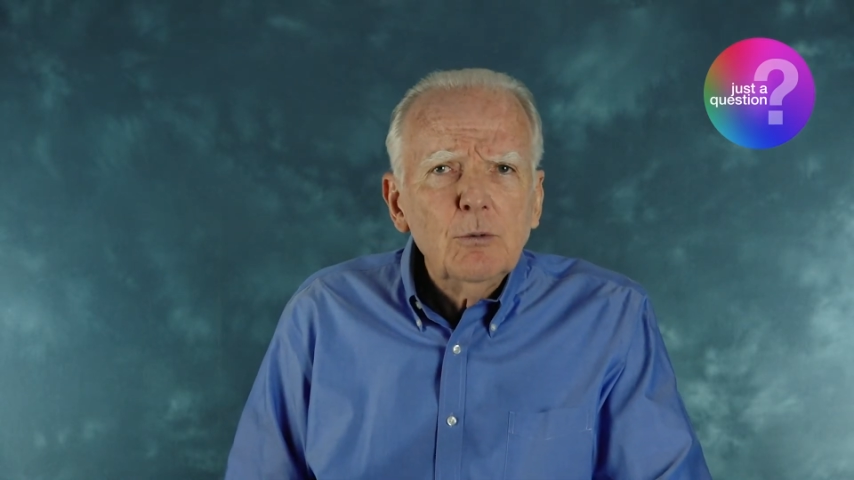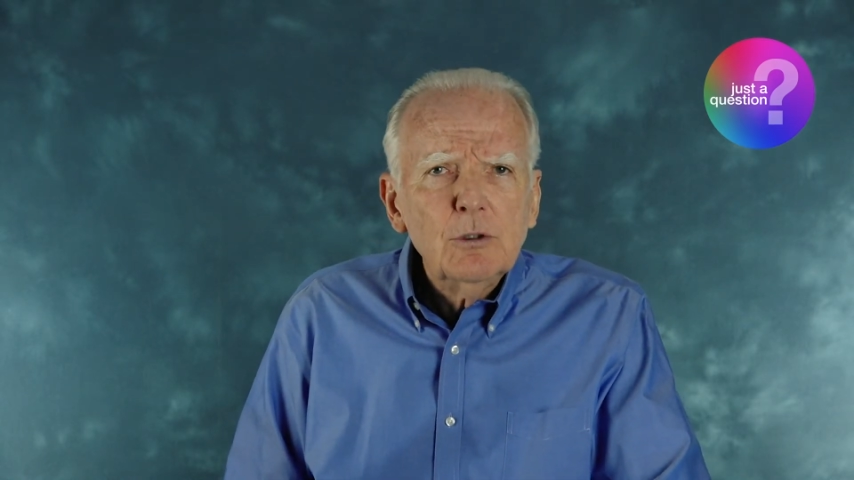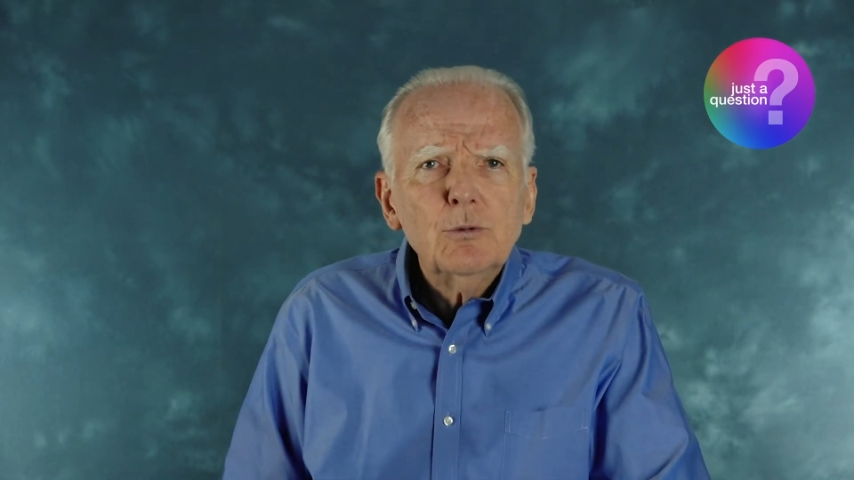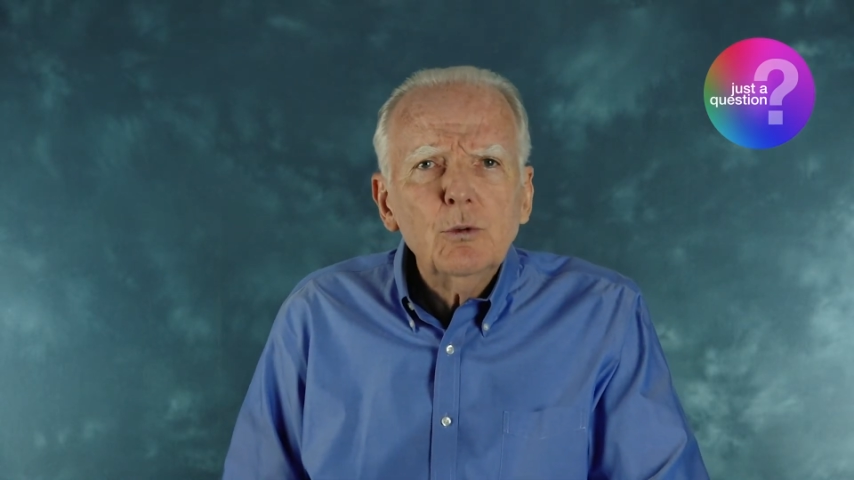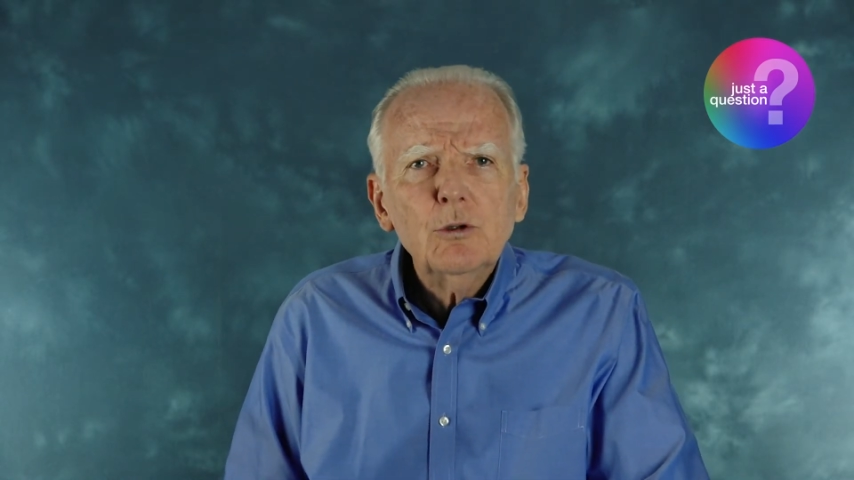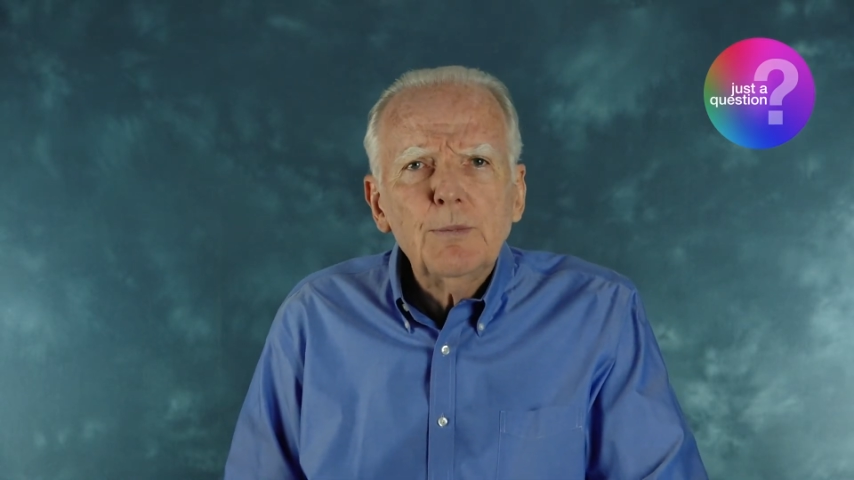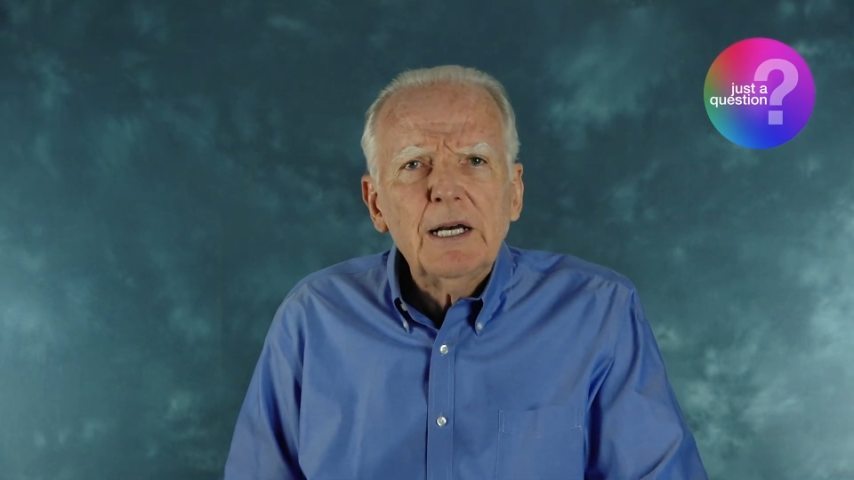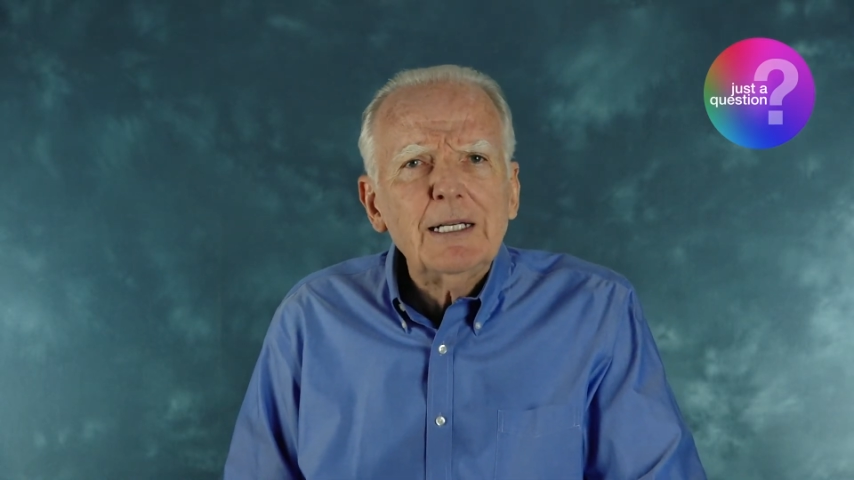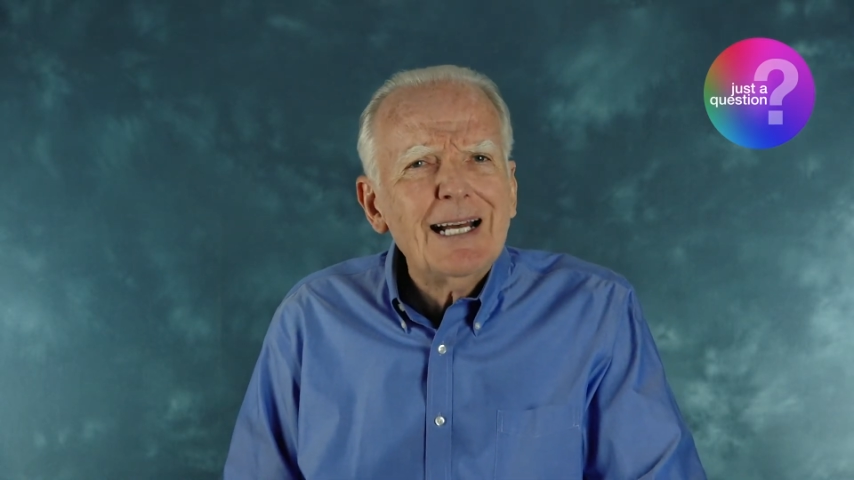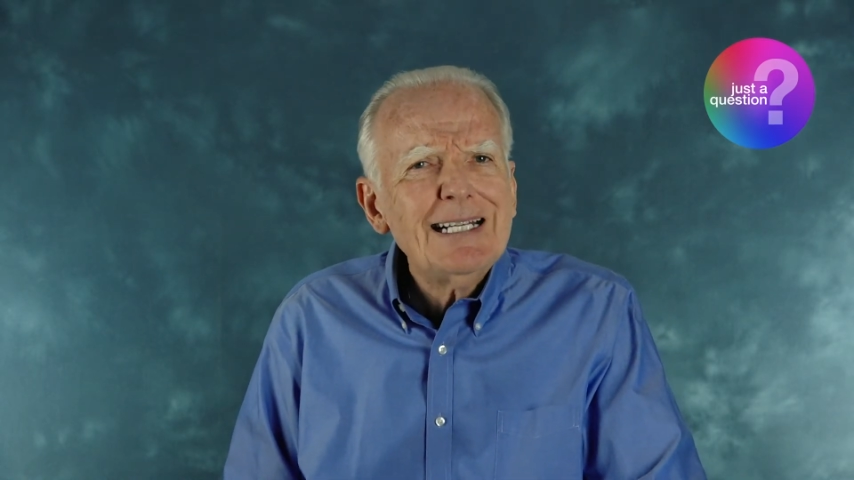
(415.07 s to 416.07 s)
was ruled
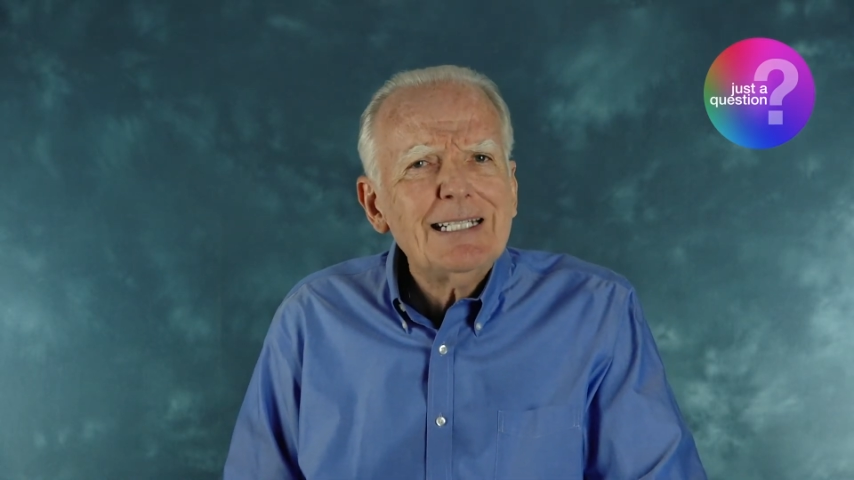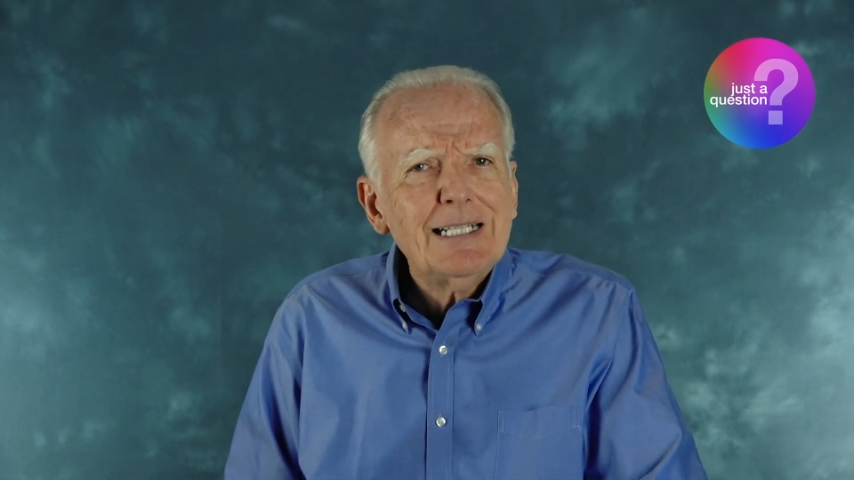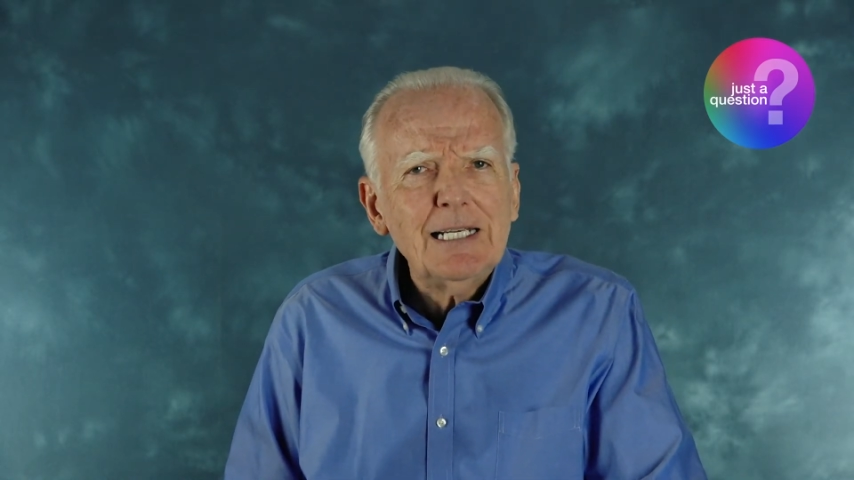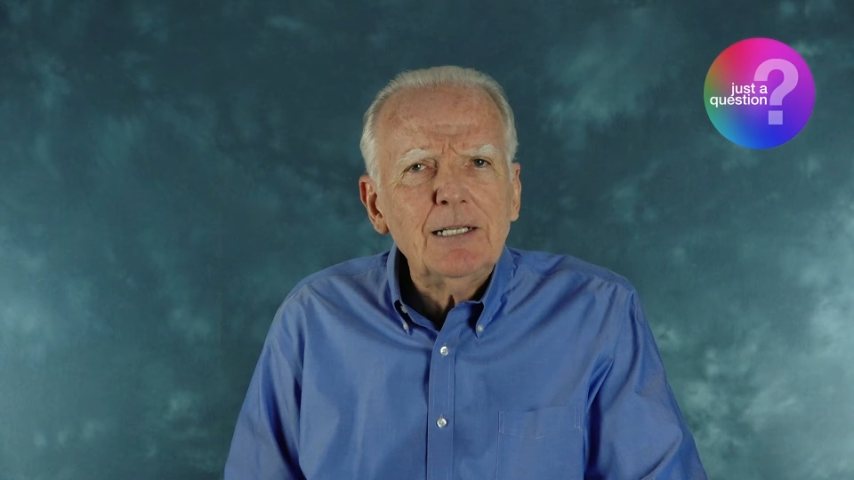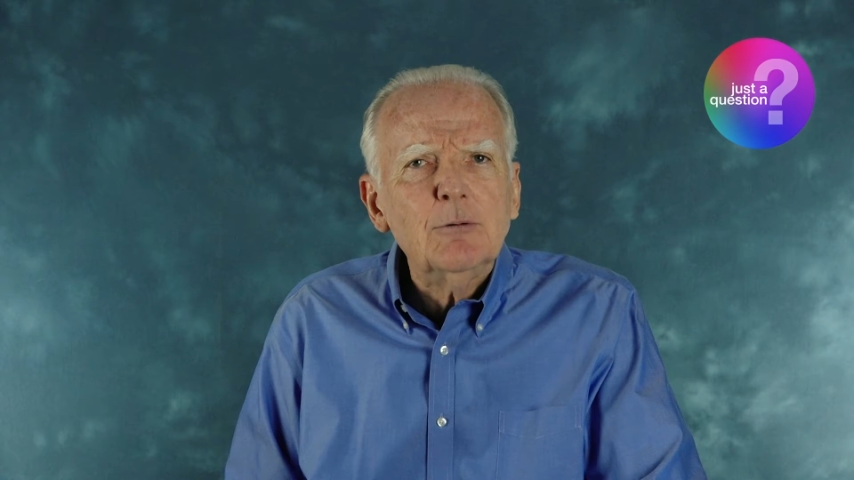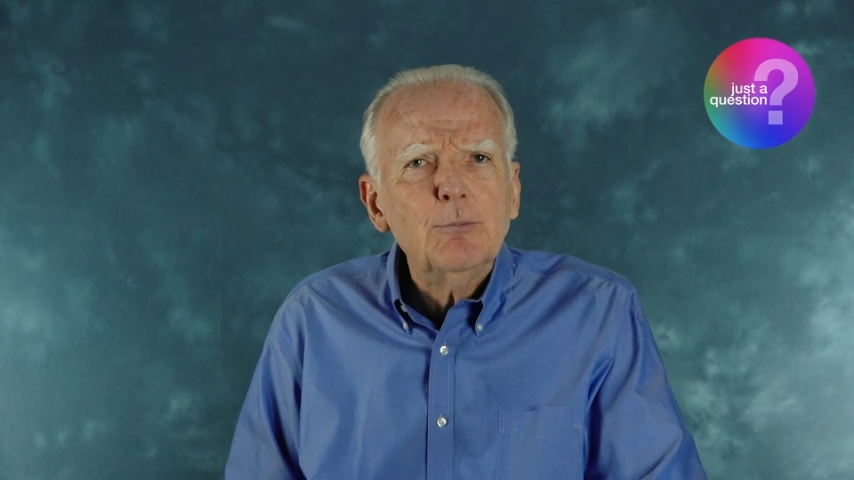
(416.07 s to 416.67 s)
by 19